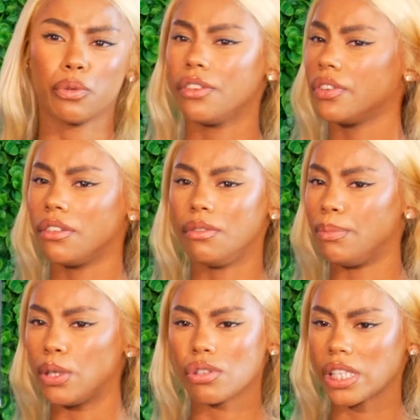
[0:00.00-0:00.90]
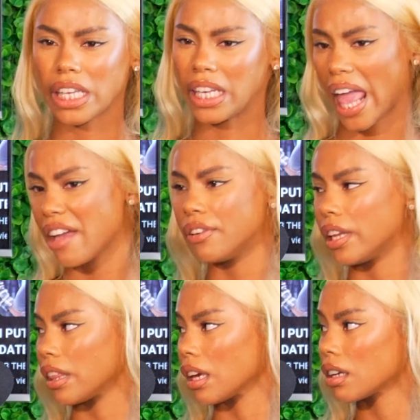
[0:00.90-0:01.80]
even in music and
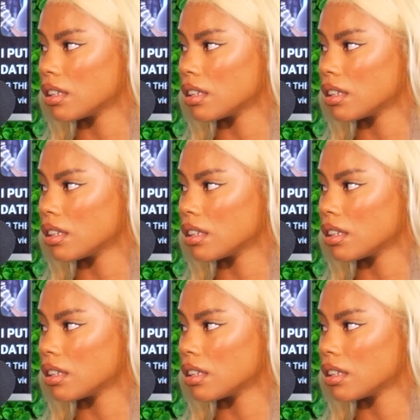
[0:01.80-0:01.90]
everything.